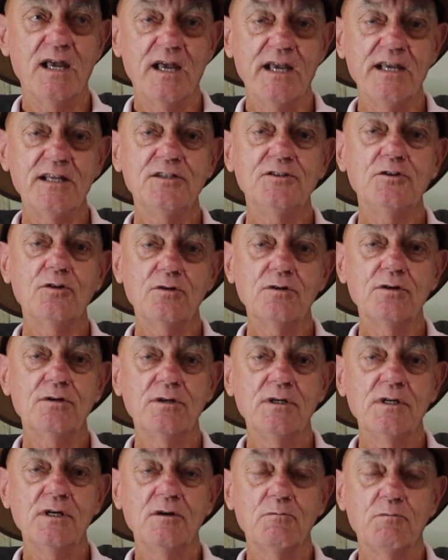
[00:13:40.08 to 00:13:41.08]

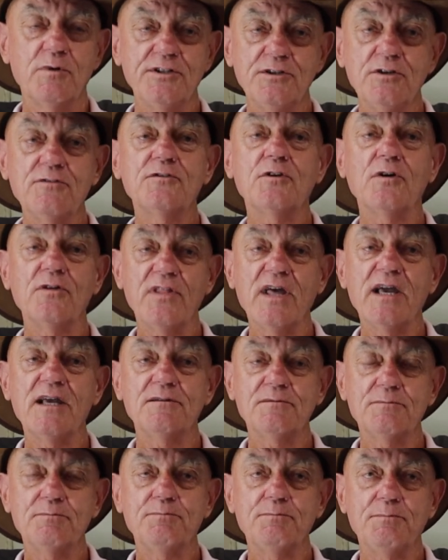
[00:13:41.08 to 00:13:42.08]
when you've got
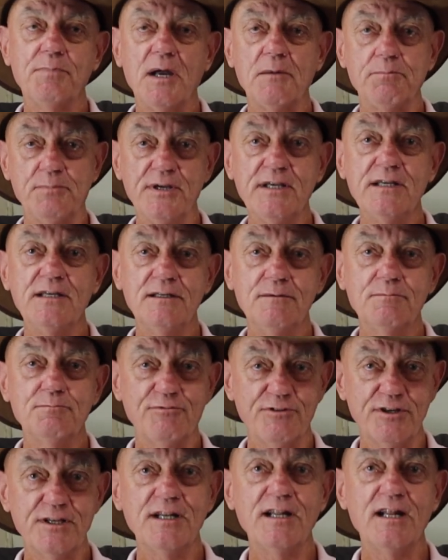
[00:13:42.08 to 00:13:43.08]
that puppy,
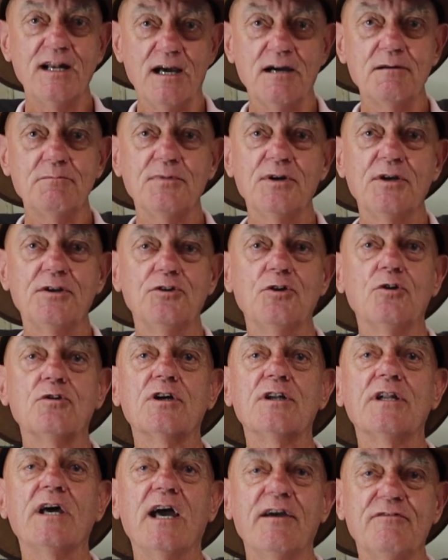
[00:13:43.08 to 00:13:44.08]
bringing it up, you're
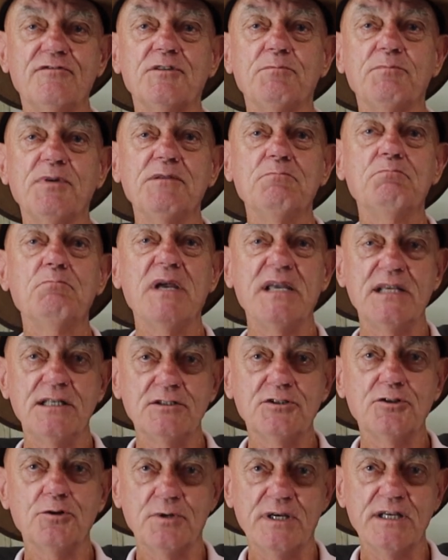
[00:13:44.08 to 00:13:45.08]
going to have to be
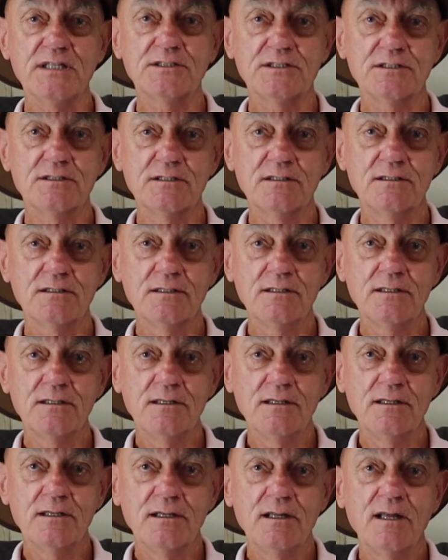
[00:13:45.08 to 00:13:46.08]
mean to it.
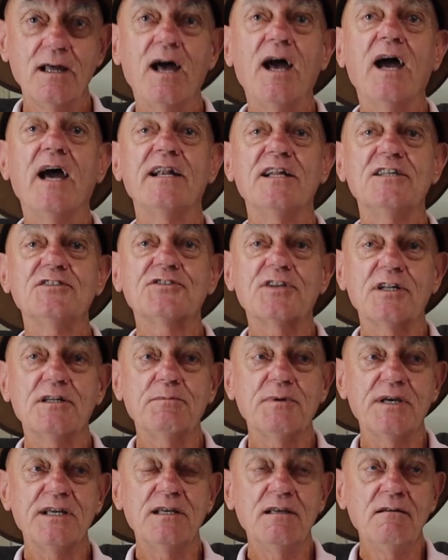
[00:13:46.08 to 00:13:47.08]
And it's going
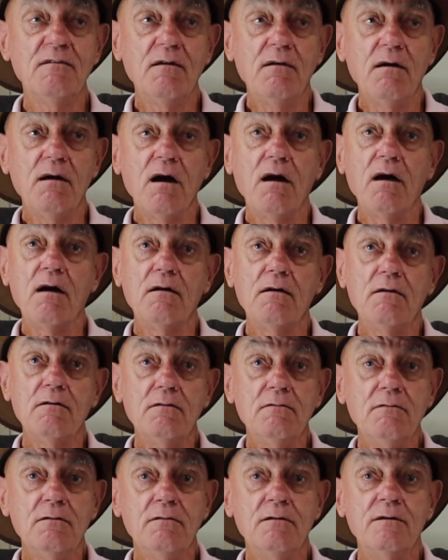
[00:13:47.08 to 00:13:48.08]
to be,
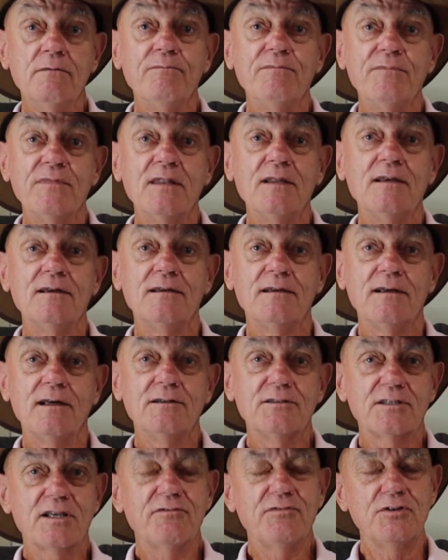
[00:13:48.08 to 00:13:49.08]
oh,
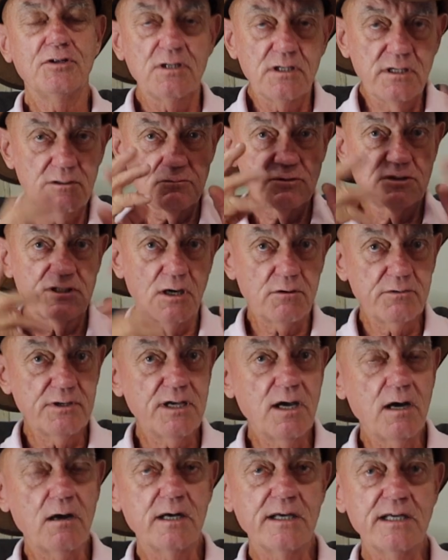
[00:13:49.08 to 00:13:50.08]
and give you little
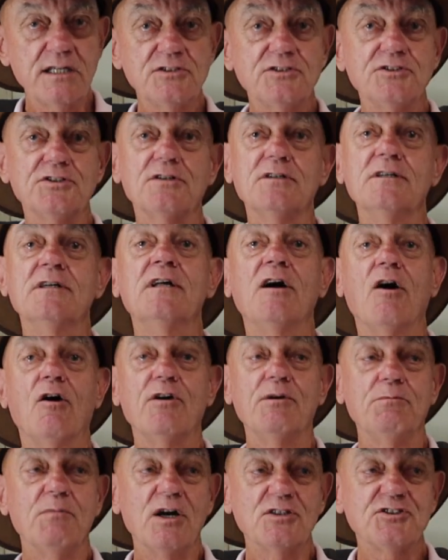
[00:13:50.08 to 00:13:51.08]
doughy eyes, or
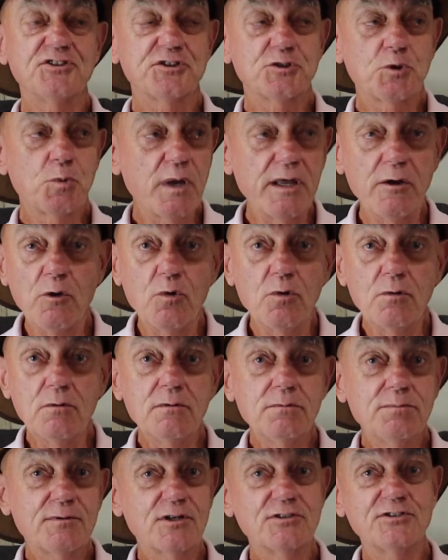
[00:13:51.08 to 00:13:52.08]
it might squeal
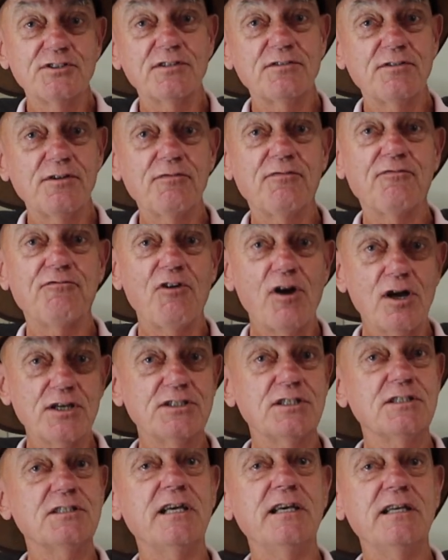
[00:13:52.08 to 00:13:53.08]
because if you
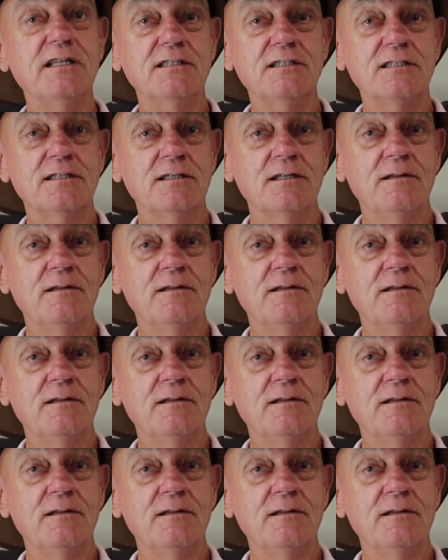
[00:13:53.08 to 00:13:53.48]
frighten it.